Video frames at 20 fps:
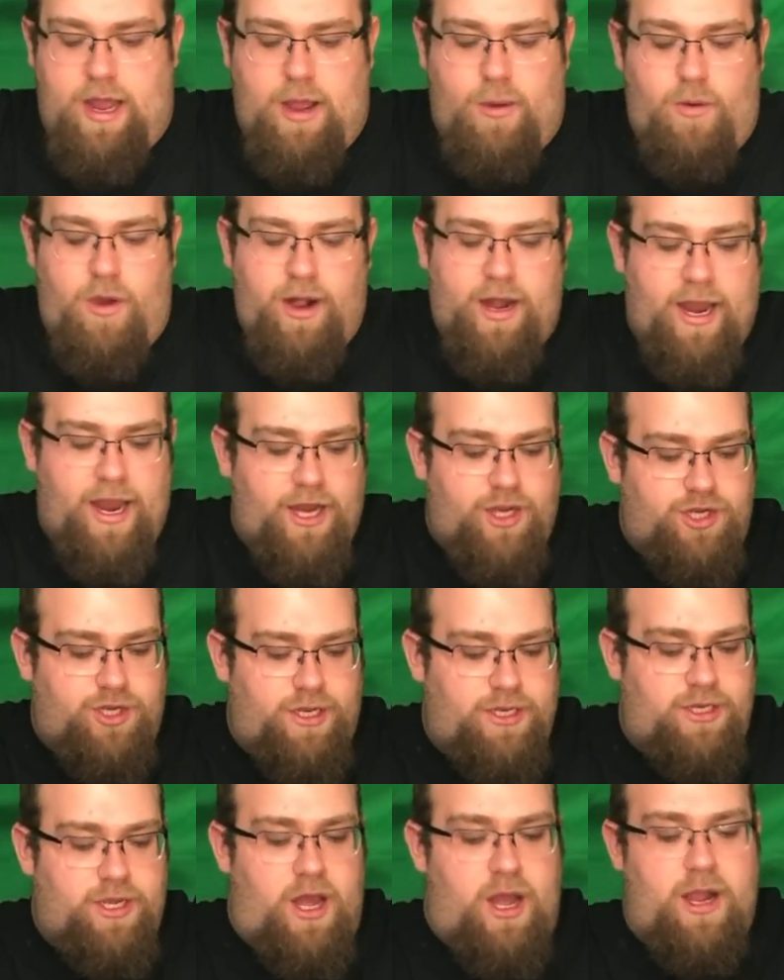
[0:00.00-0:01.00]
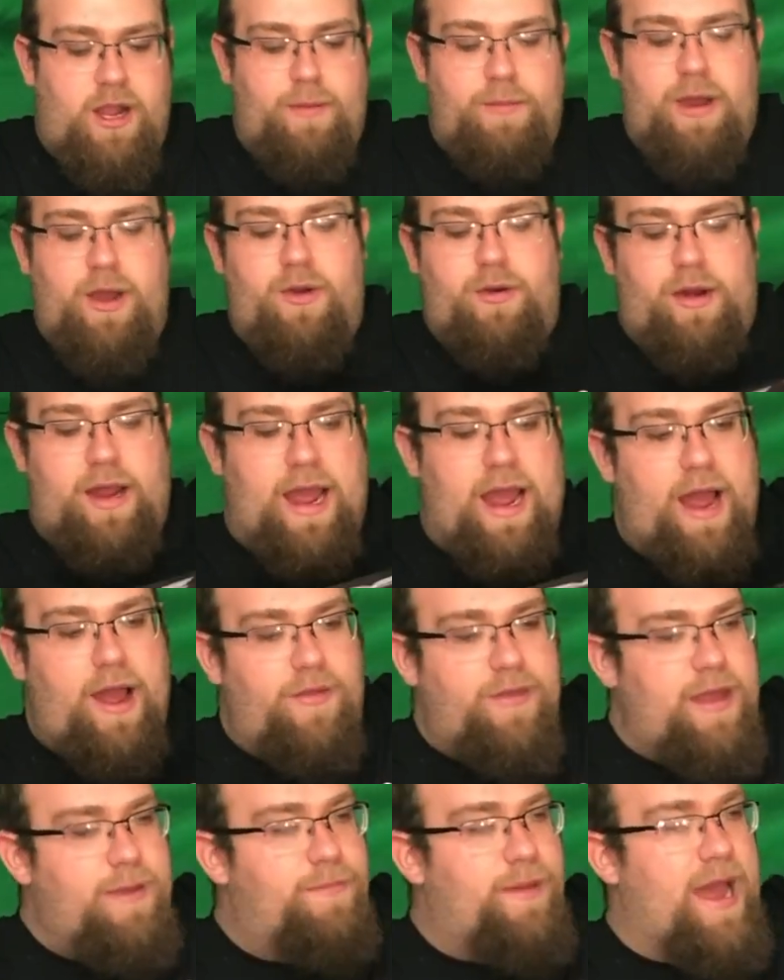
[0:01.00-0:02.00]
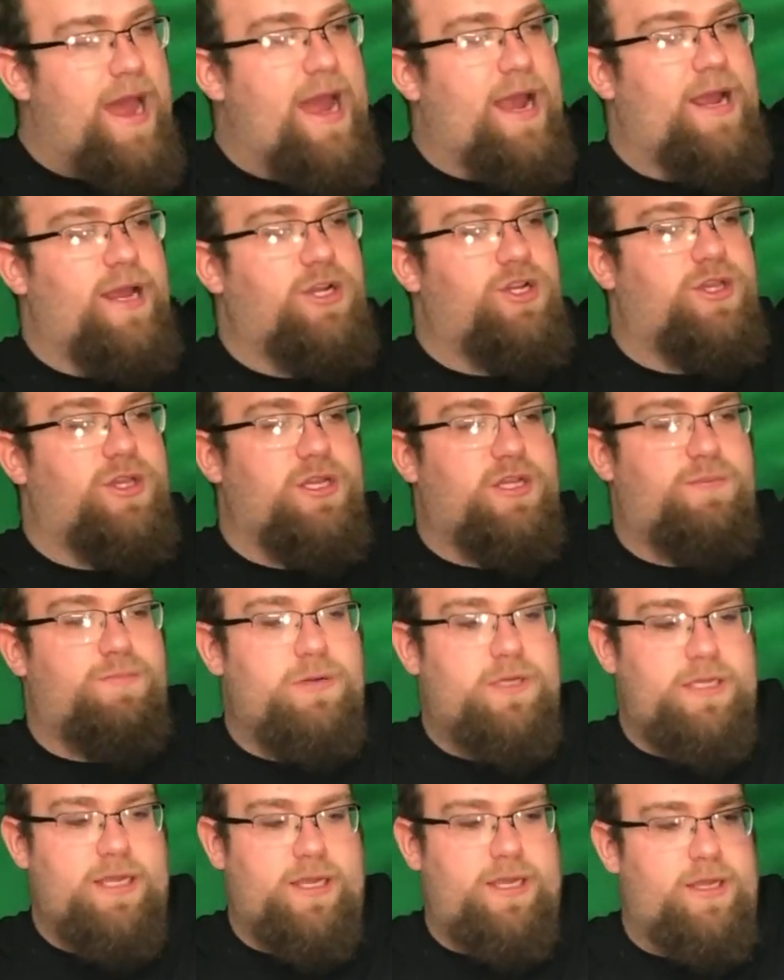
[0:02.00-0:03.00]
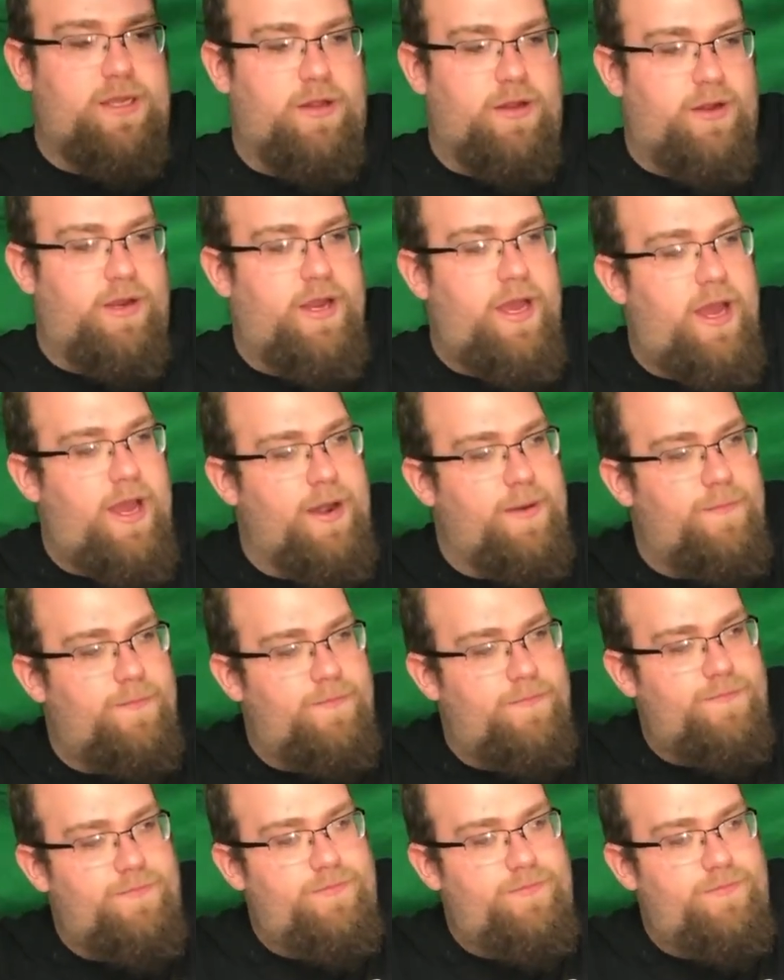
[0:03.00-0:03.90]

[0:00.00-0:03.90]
I want to actually talk about how they package this particular gun.